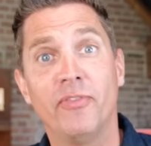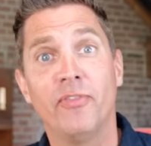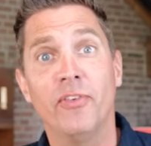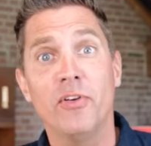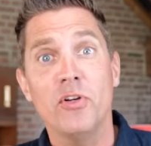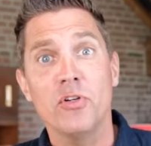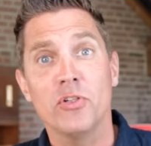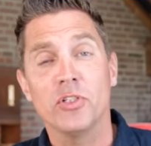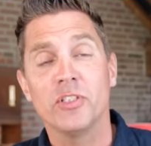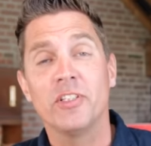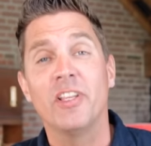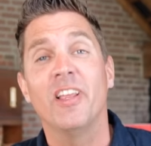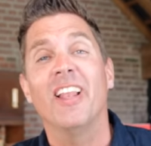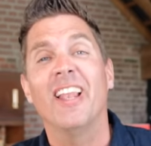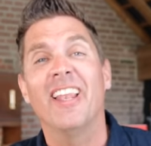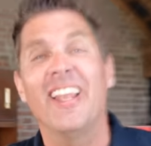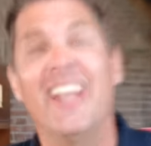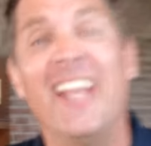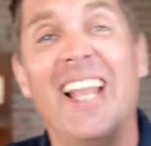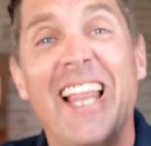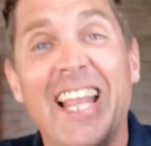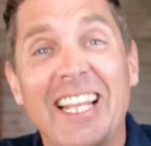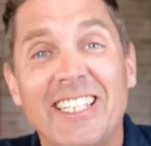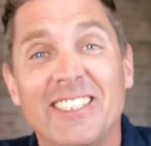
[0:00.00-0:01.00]
first,
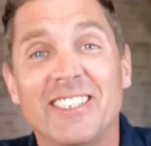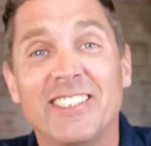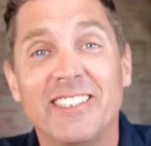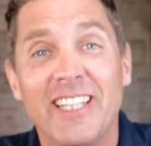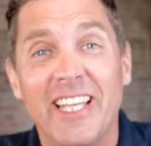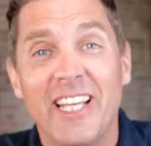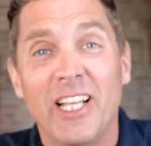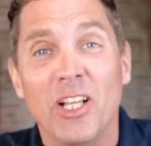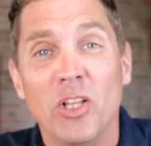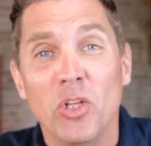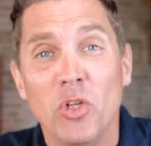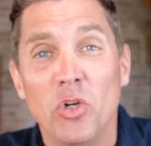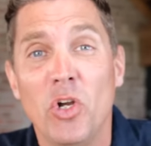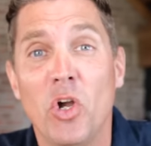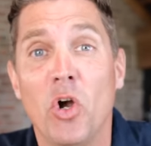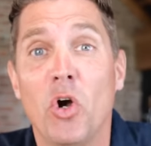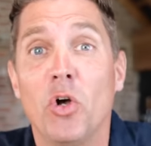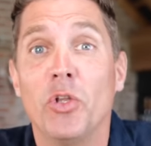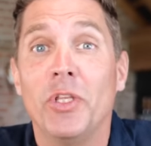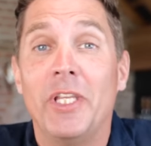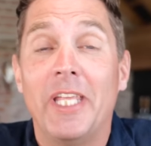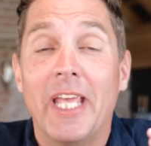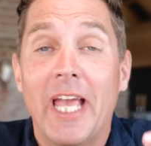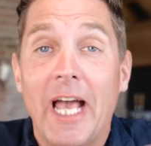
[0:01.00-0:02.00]
let's take a look
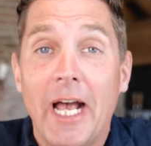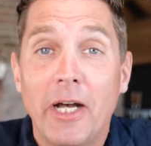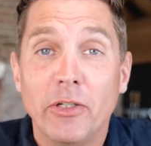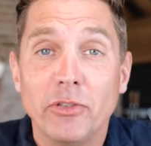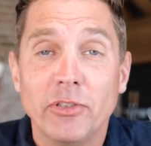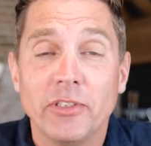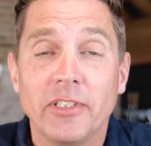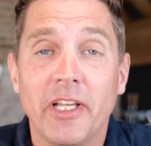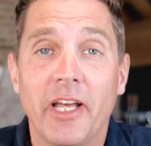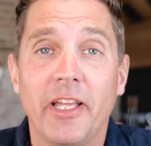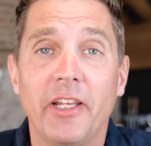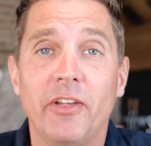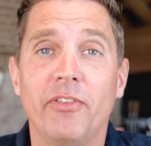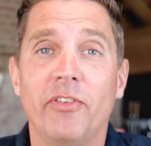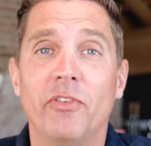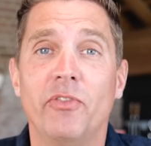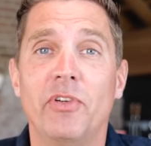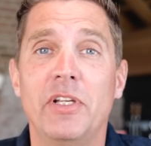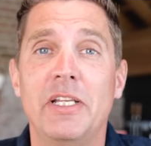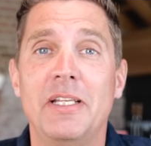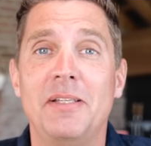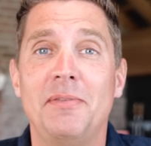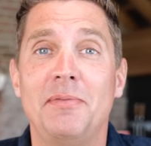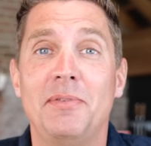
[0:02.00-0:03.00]
on the outside of the
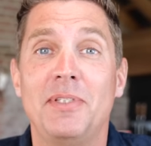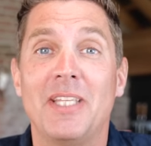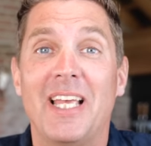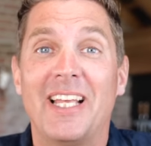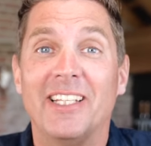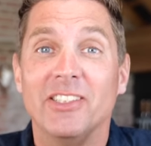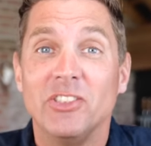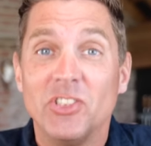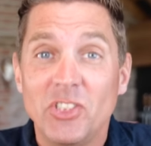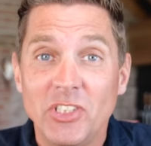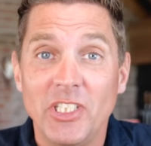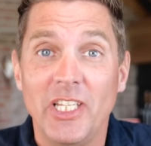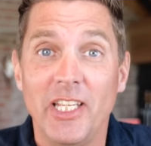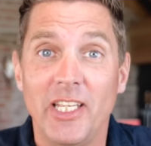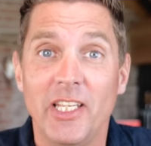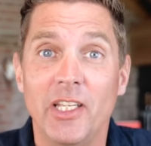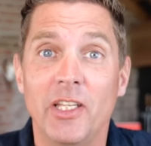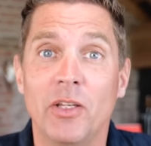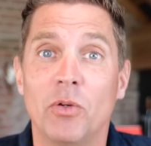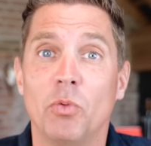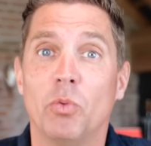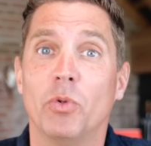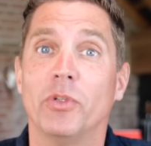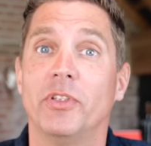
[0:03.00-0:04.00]
ribs and
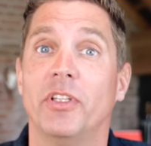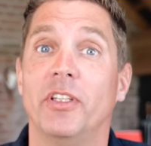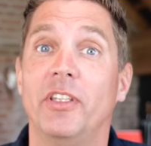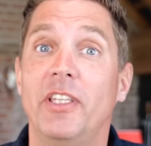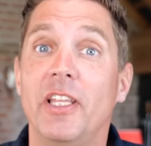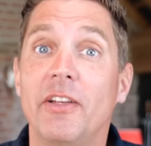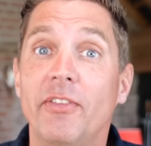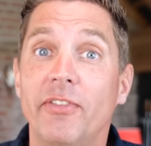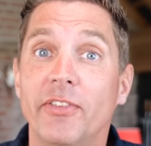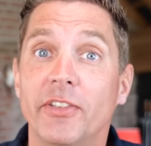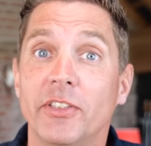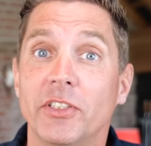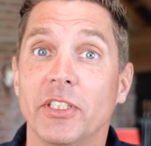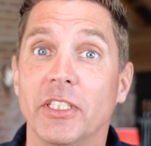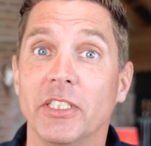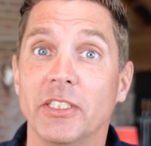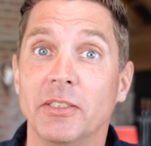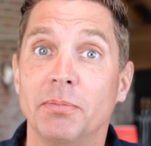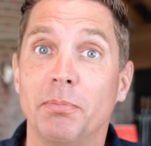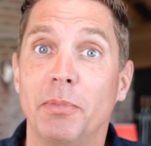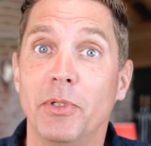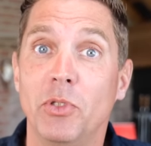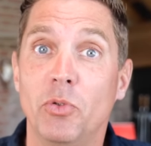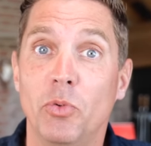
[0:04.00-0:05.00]
see what the difference
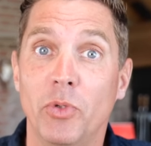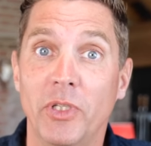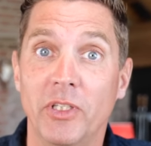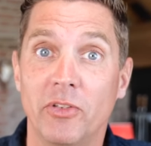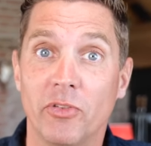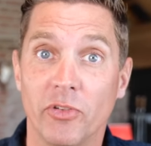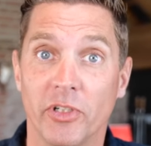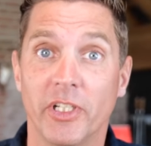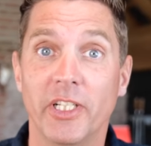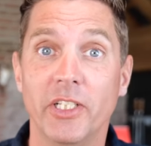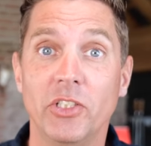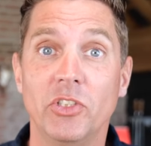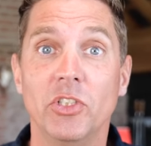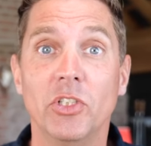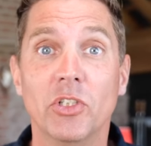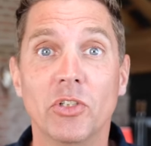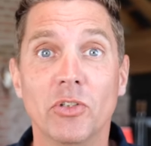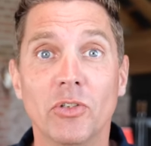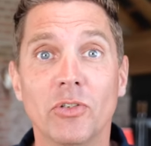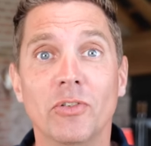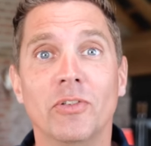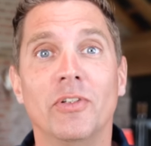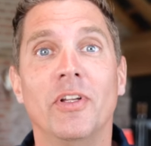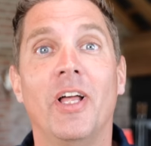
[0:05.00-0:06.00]
is between
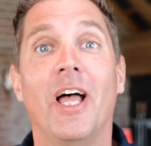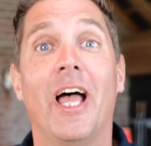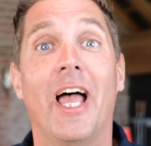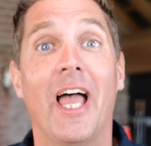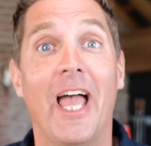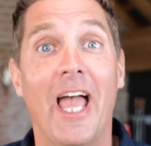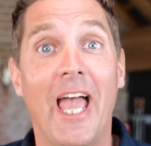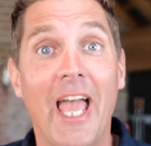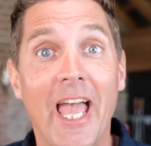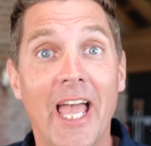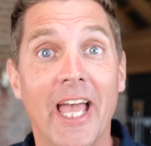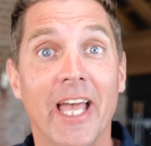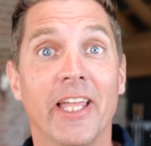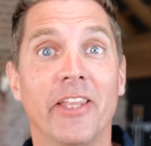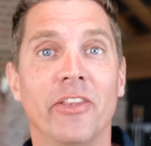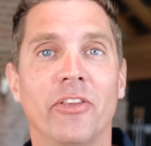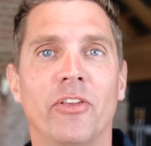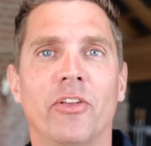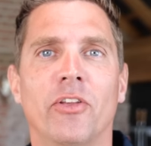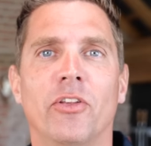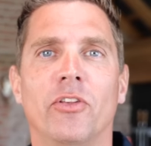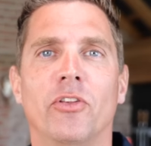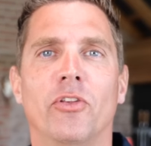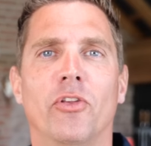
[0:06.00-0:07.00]
traditional
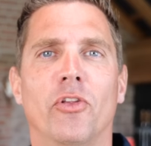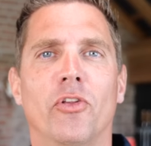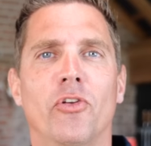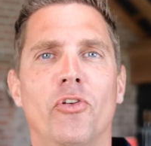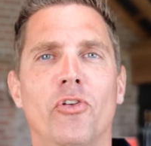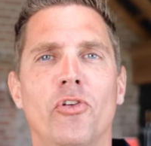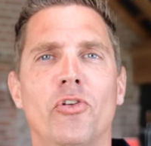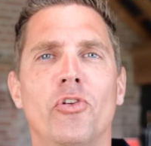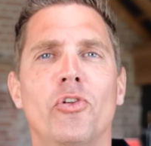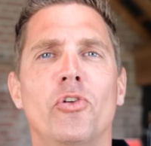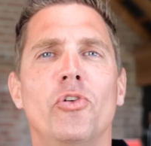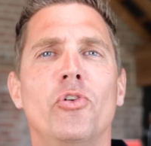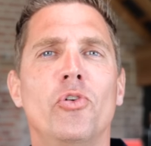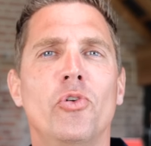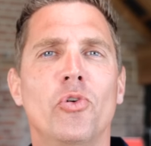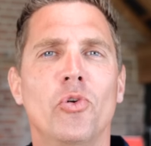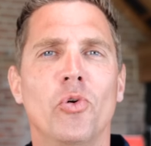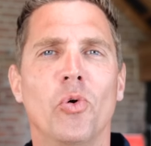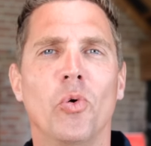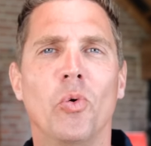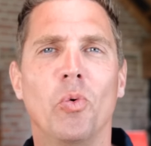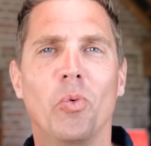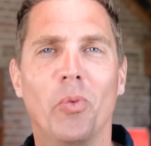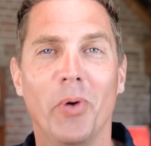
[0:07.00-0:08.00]
and the
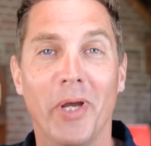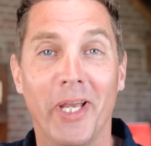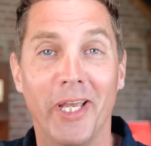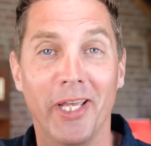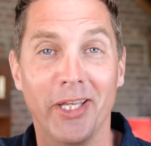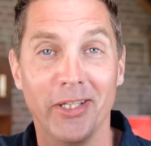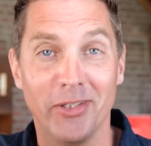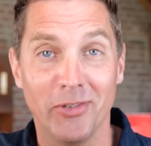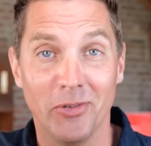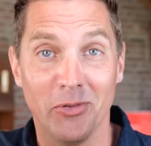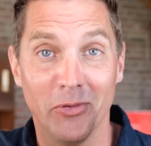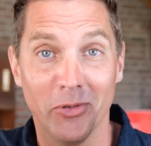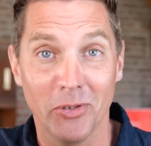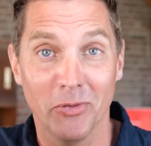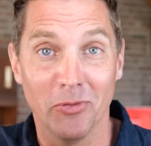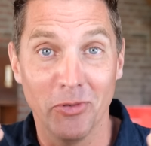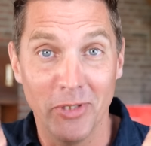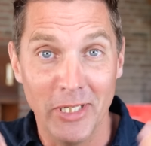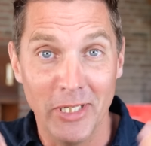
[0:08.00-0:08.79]
new way to grill